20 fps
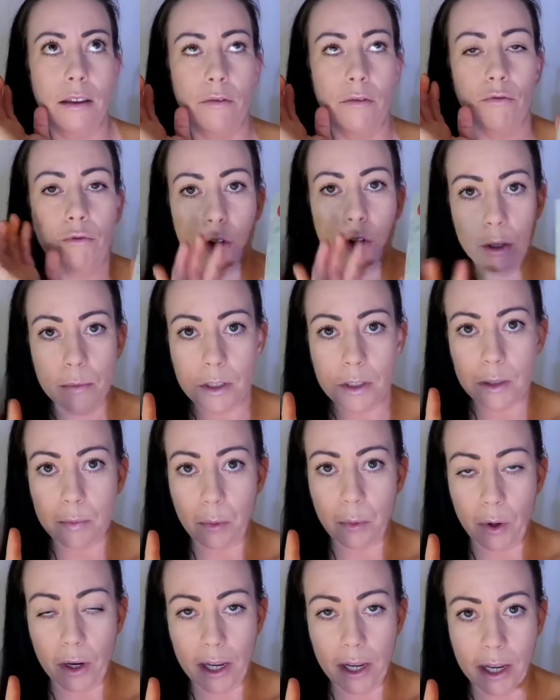room
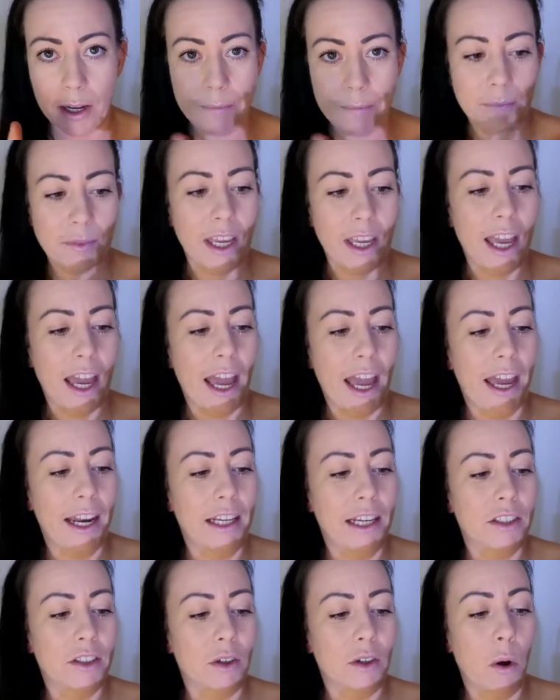spray, and
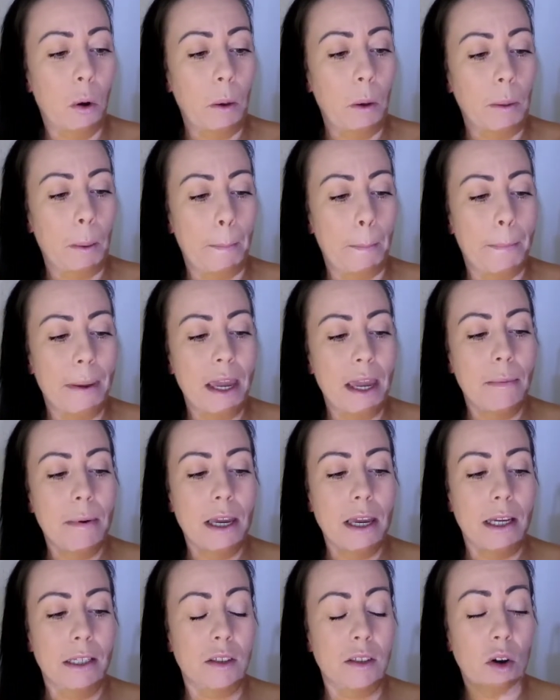it's called
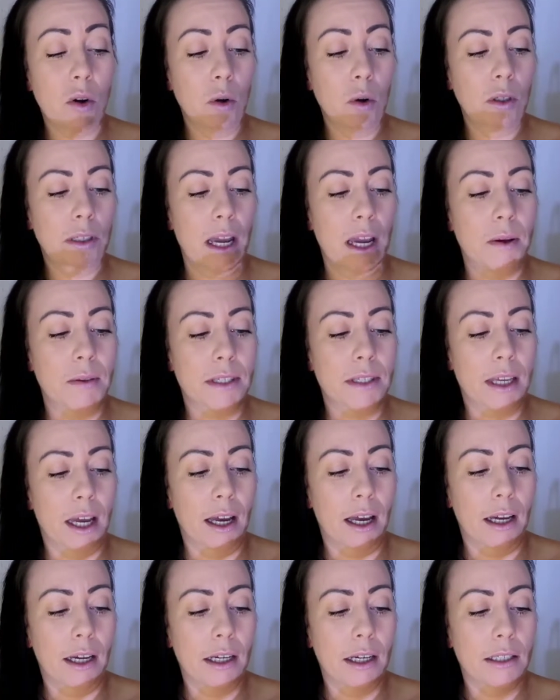Baby It's Cold
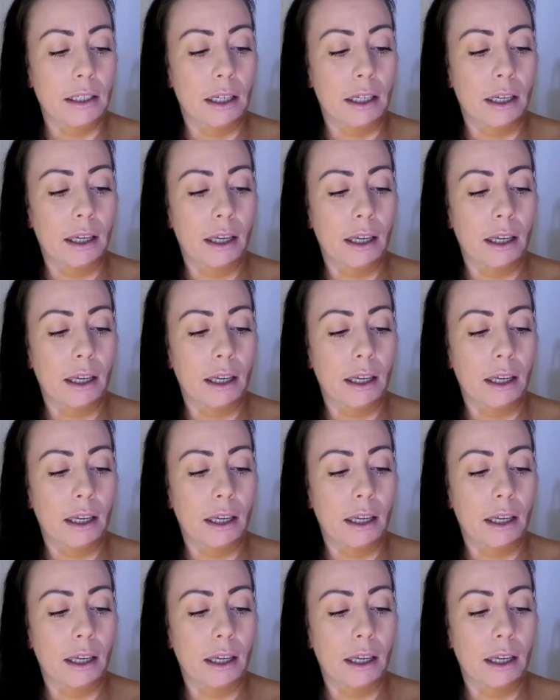Outside,